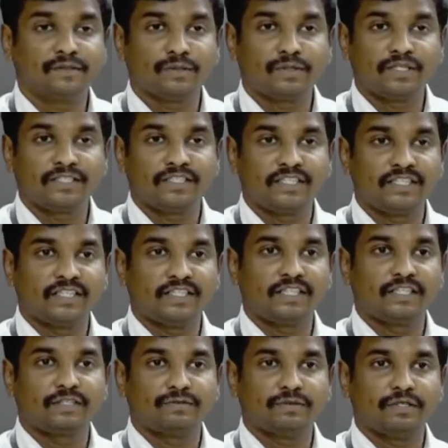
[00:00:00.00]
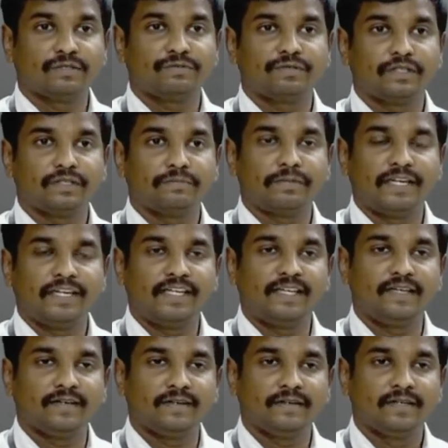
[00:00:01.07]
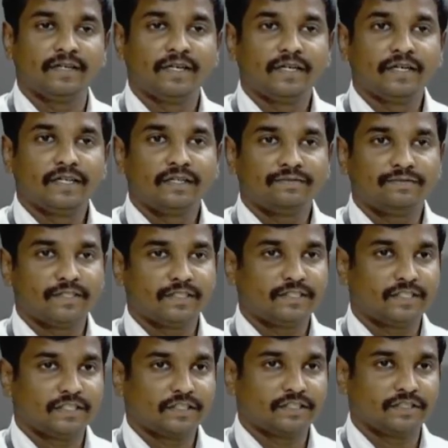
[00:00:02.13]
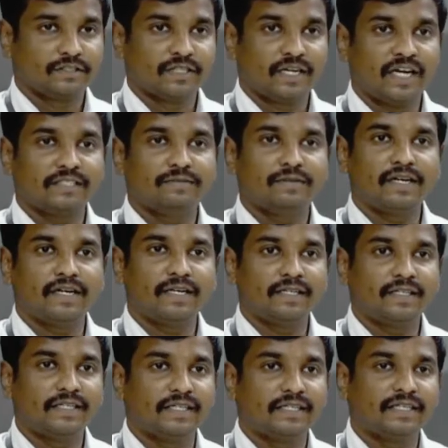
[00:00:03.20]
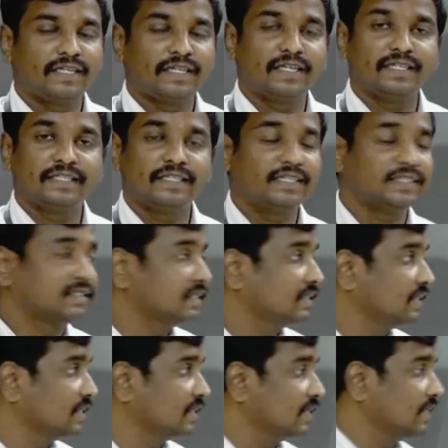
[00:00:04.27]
storage area network with many infrastructures. As well, the next thing